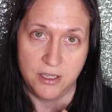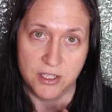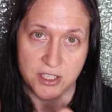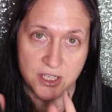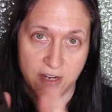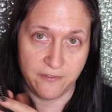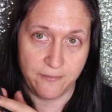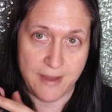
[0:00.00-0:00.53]
the
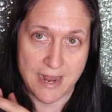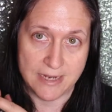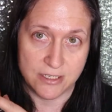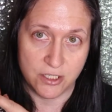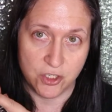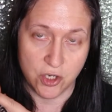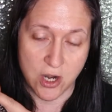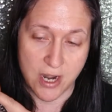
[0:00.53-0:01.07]
soft matte
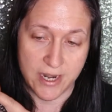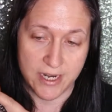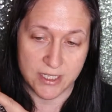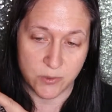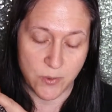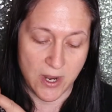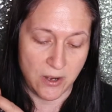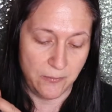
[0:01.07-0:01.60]
to try
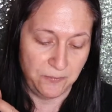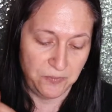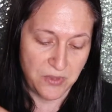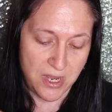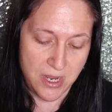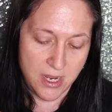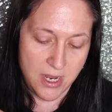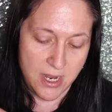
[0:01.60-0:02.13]
as well.
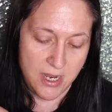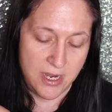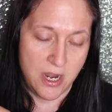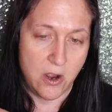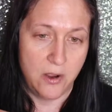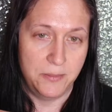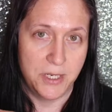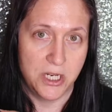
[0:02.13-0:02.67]

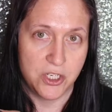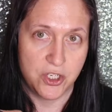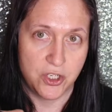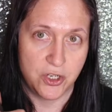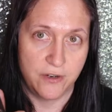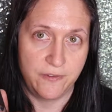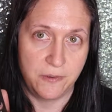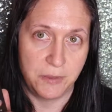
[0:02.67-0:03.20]
Now I'm not
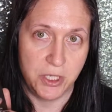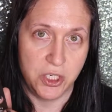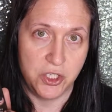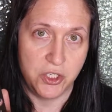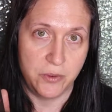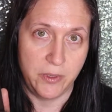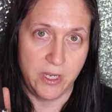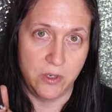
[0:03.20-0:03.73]
sure if I'm going
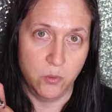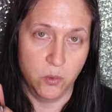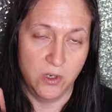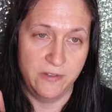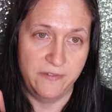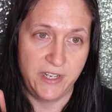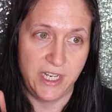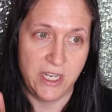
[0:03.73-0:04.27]
to do it in
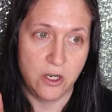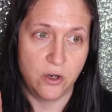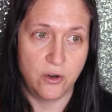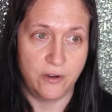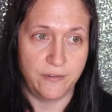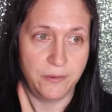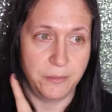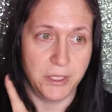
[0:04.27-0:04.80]
one video
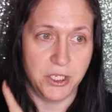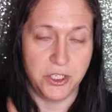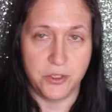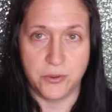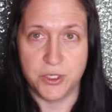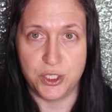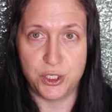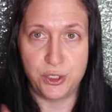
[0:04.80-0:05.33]
or if I'm going to
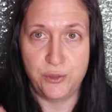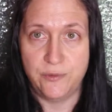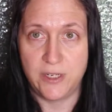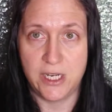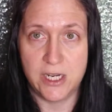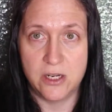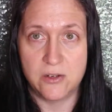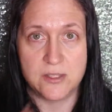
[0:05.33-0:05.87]
do it in two
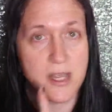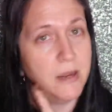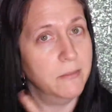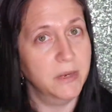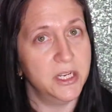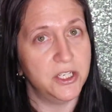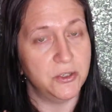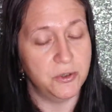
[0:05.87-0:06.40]
videos. I
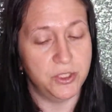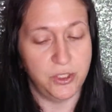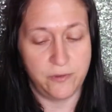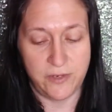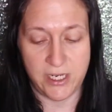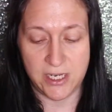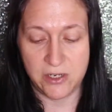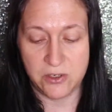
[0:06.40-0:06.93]
might do
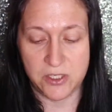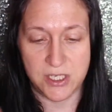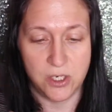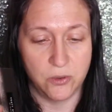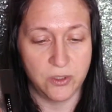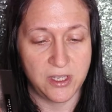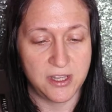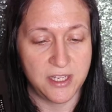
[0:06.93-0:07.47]
two videos.
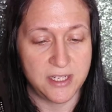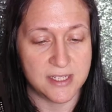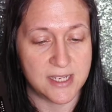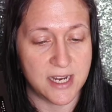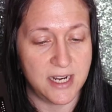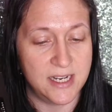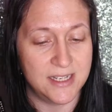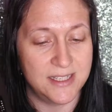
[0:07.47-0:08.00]
The only thing is
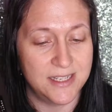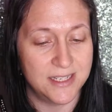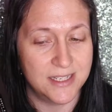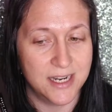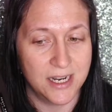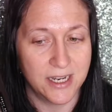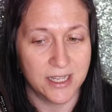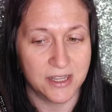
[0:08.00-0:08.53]
that I
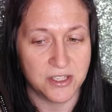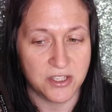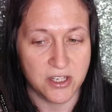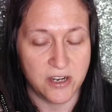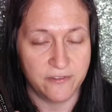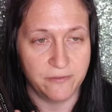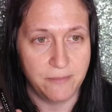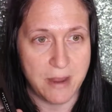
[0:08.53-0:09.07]
did not get the
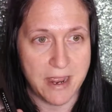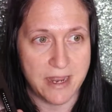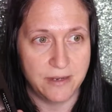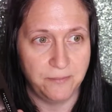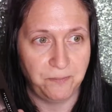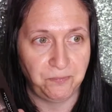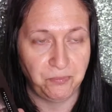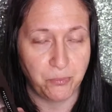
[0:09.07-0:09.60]
soft
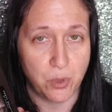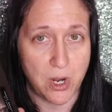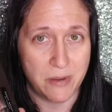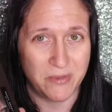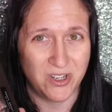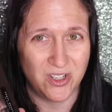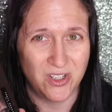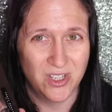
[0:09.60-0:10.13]
matte
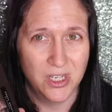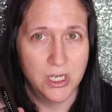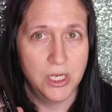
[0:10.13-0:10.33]
primer,